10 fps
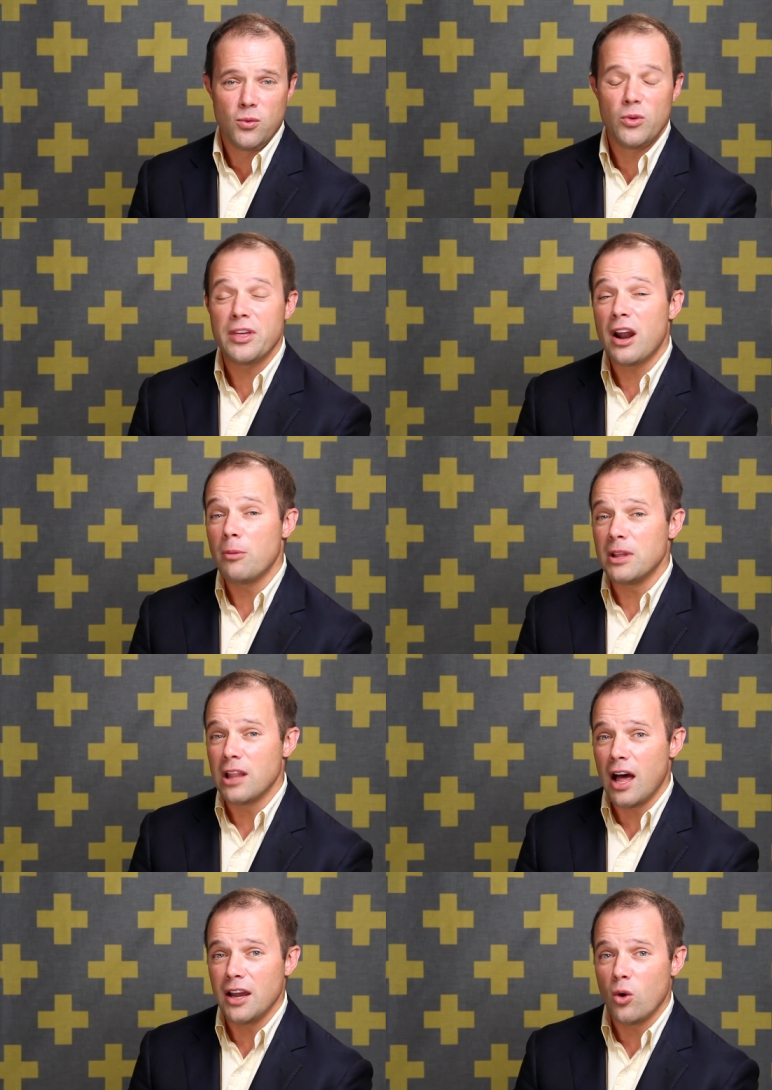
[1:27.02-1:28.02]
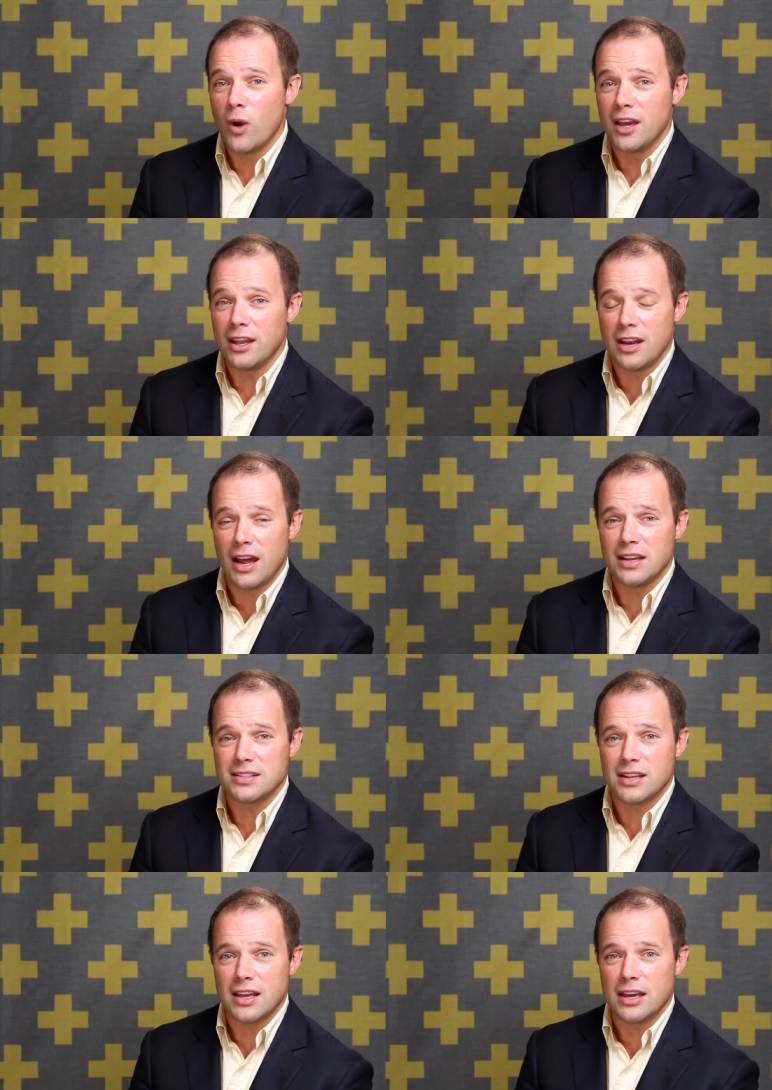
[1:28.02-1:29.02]
well, that I'll be lying awake at night
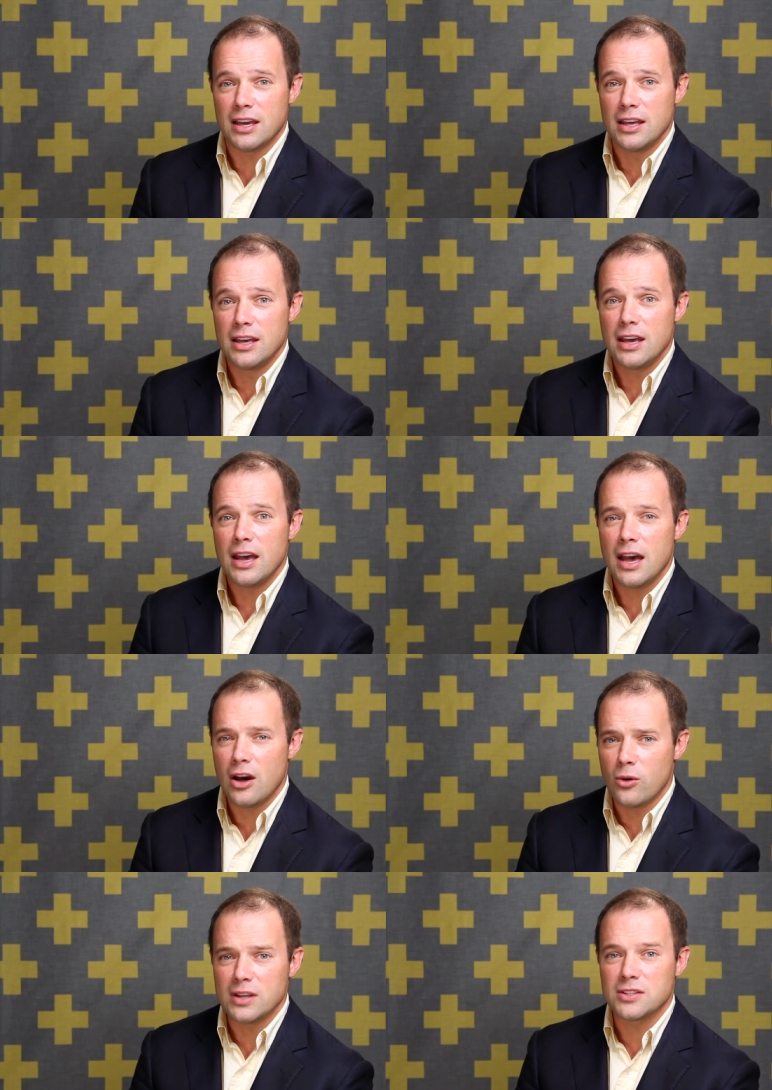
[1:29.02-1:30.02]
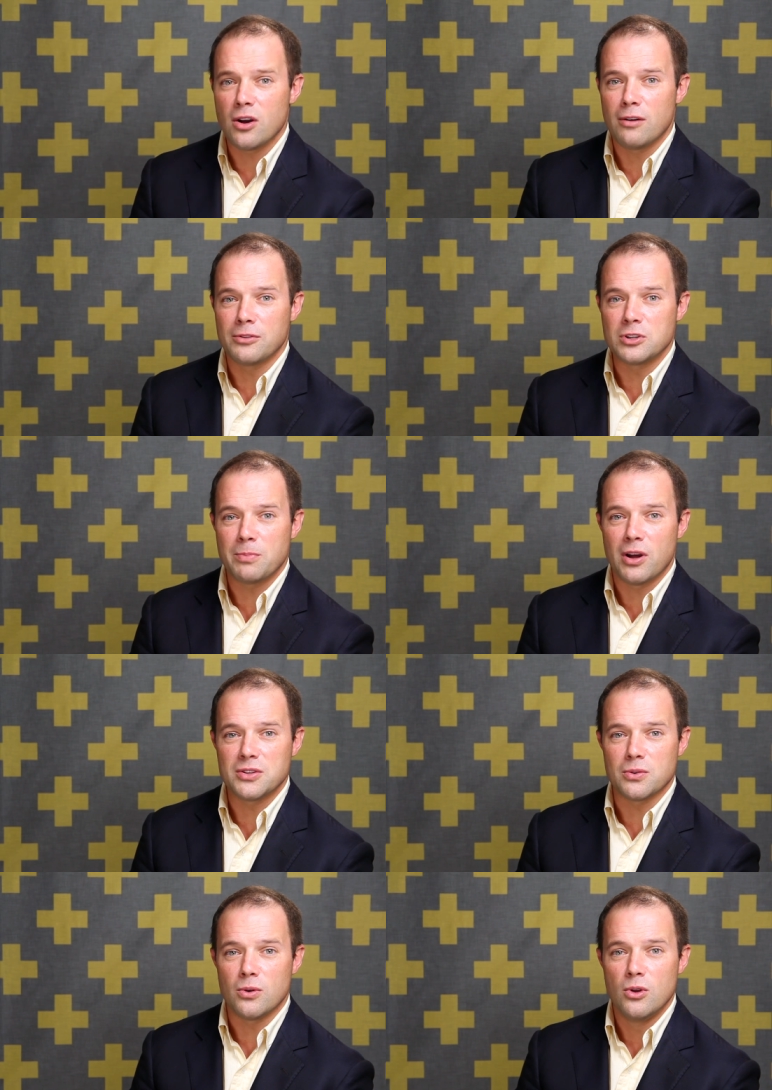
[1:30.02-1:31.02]
saying, how do I solve this
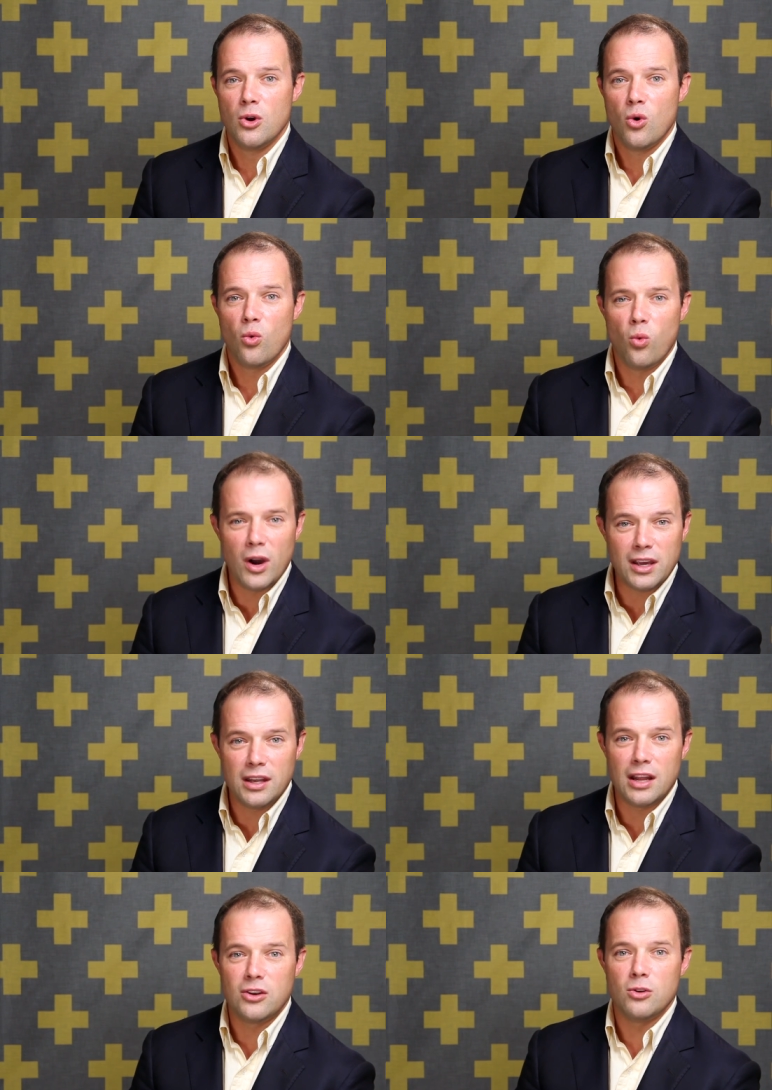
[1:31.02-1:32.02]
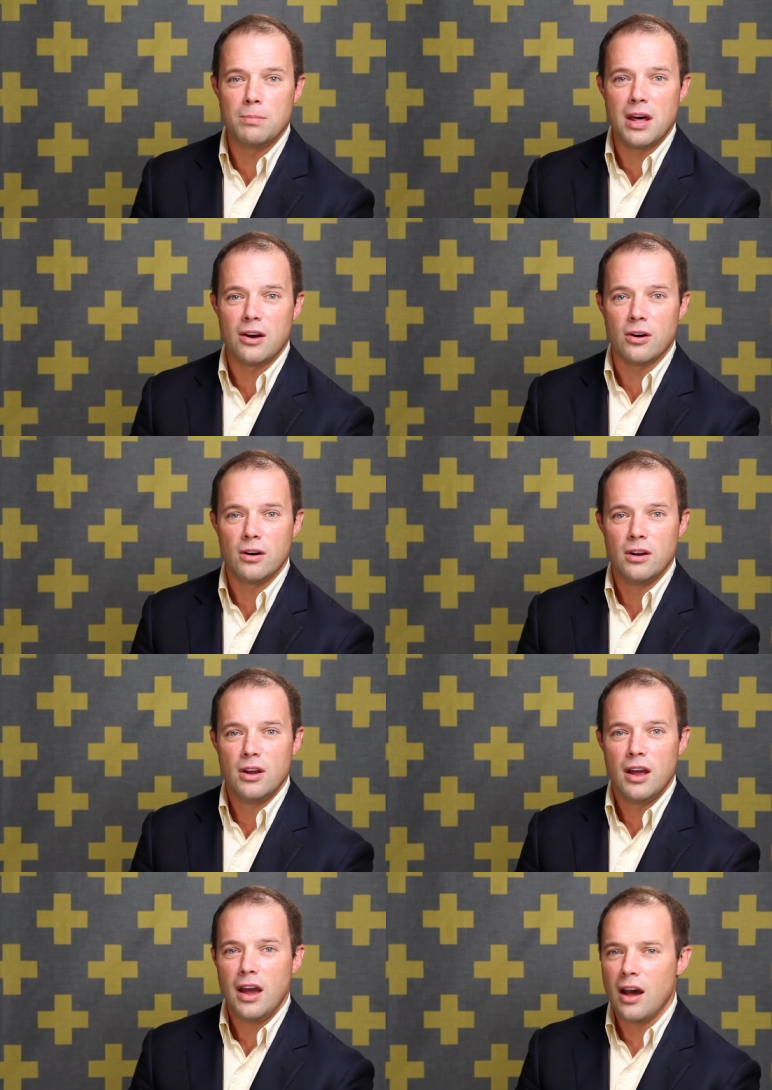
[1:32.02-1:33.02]
puzzle? What can I do better?
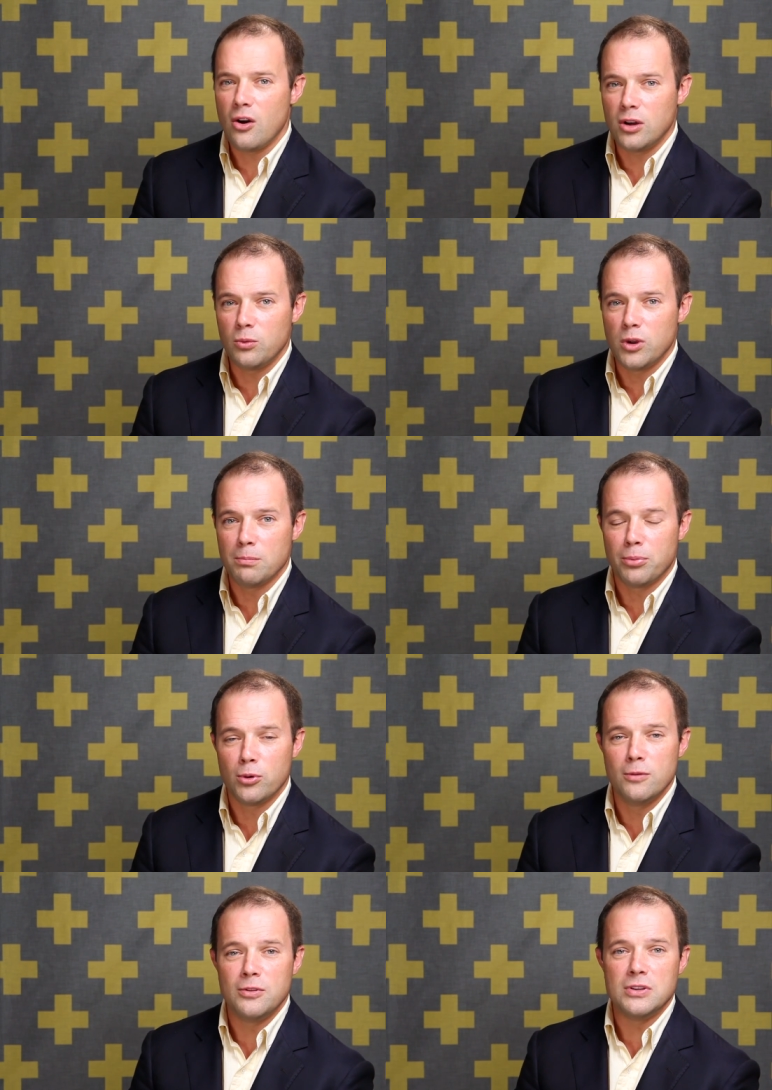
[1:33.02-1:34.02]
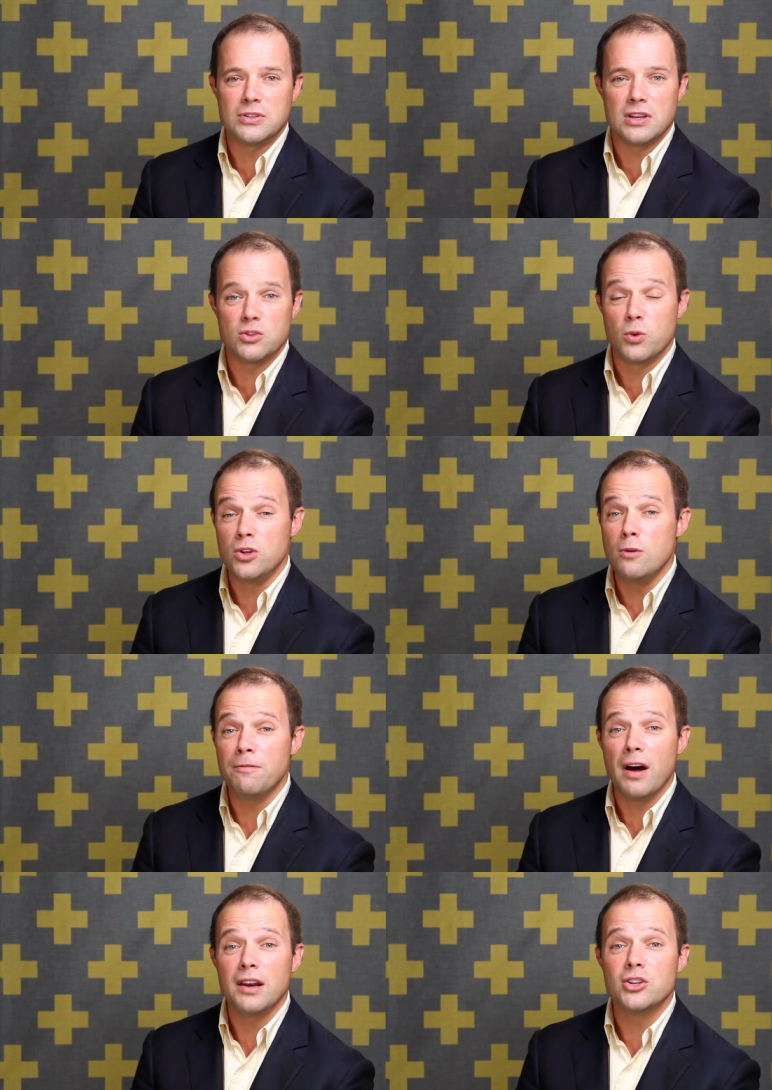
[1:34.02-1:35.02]
How could we improve these things? When you
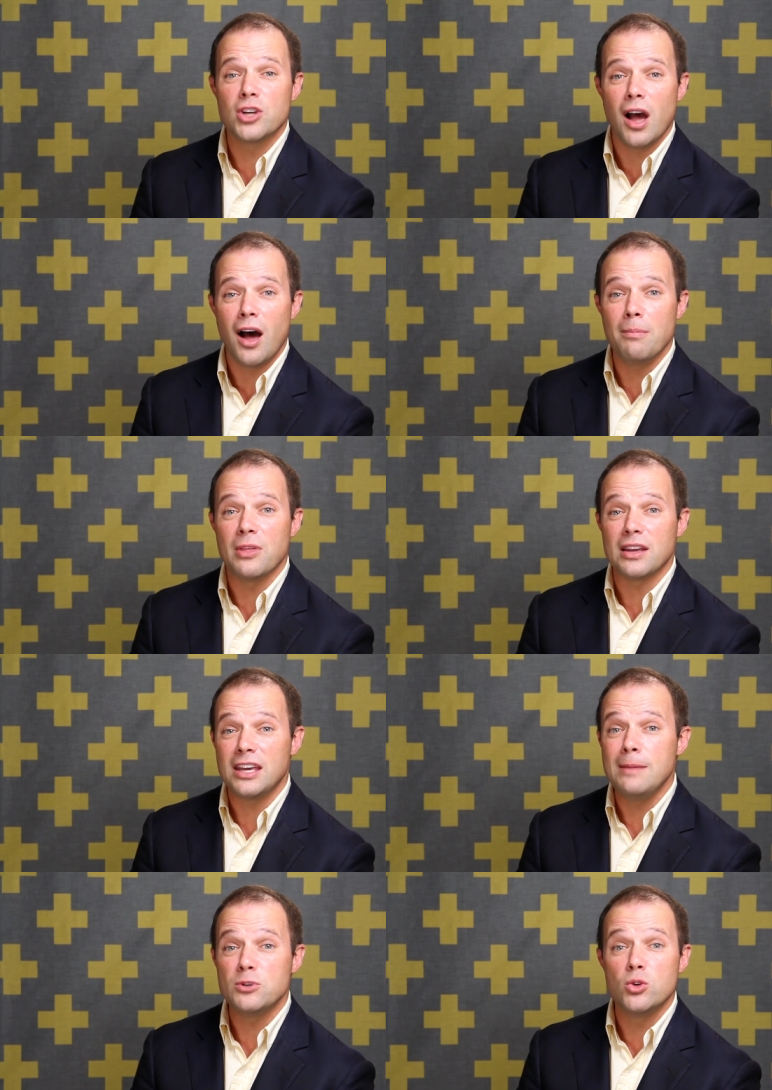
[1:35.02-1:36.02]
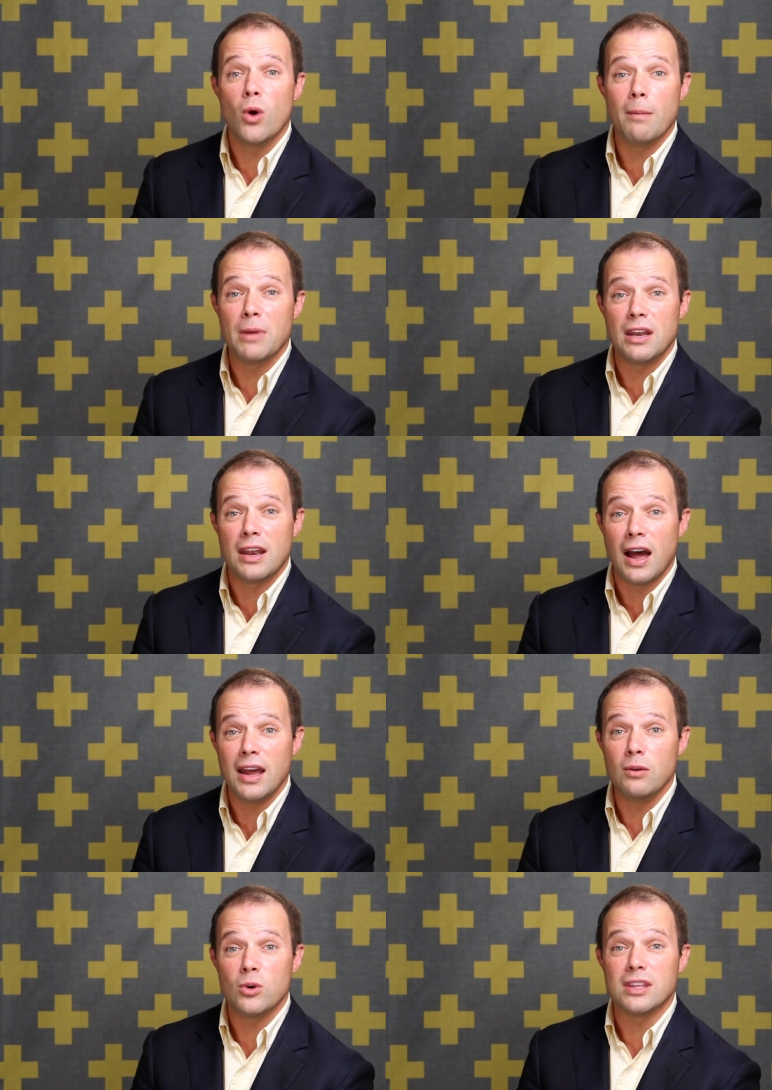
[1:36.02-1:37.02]
find a job that keeps you up at
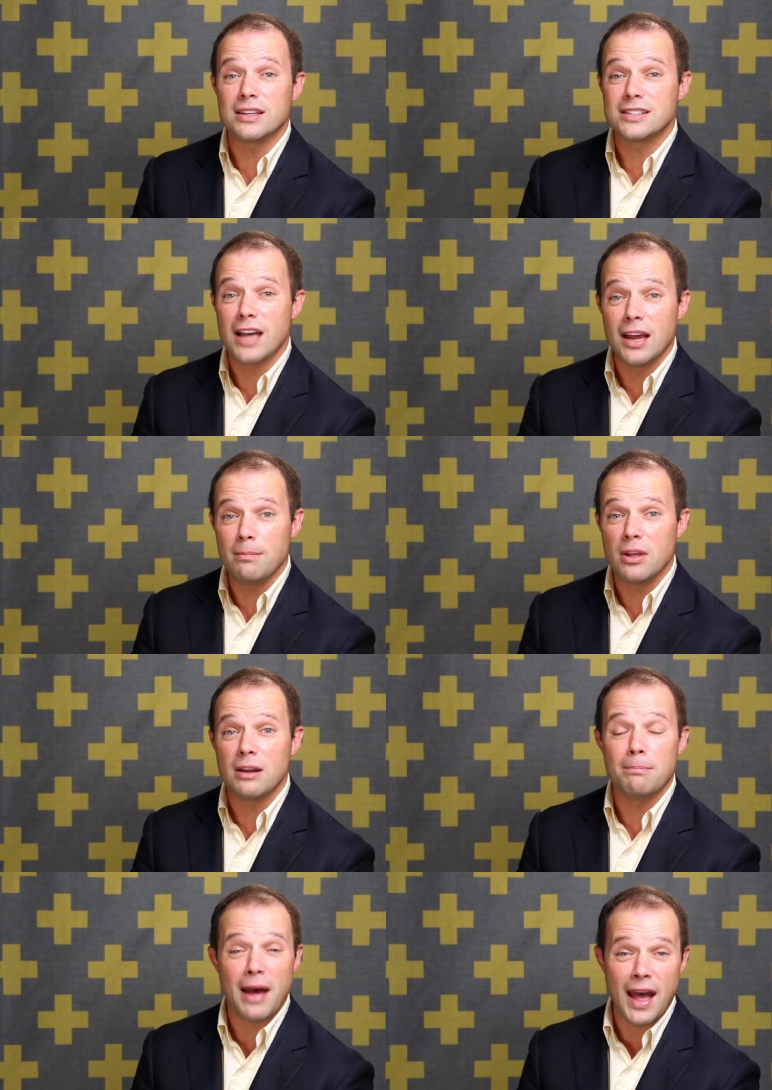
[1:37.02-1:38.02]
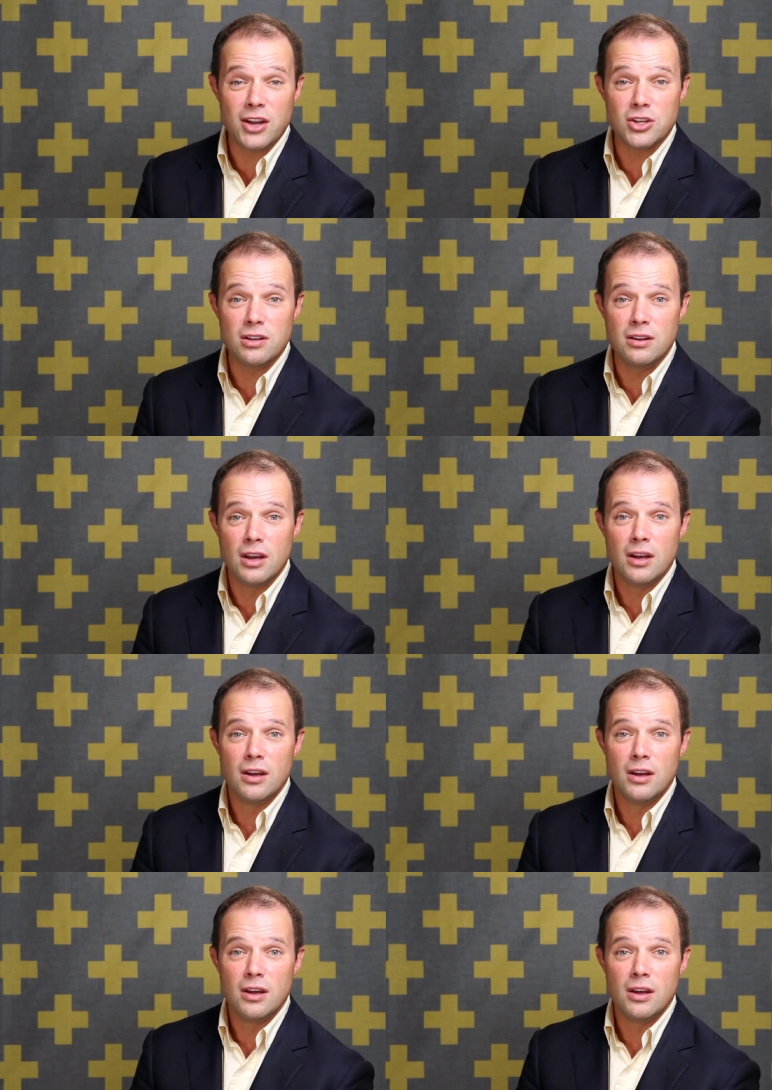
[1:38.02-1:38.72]
night with excitement and passion,